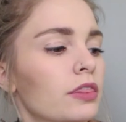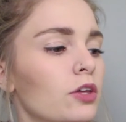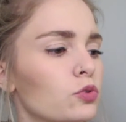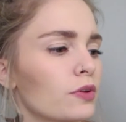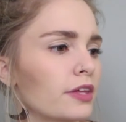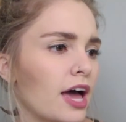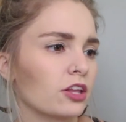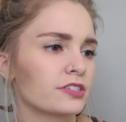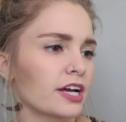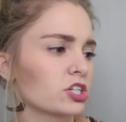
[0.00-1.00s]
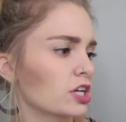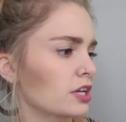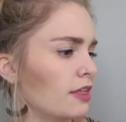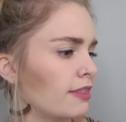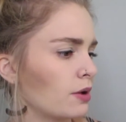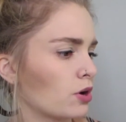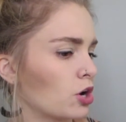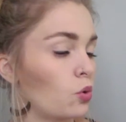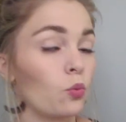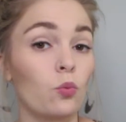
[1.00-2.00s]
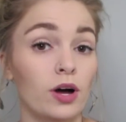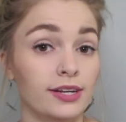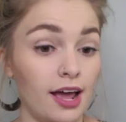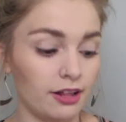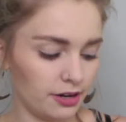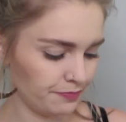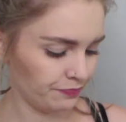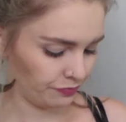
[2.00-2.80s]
Those were in the dollar section and they were $1.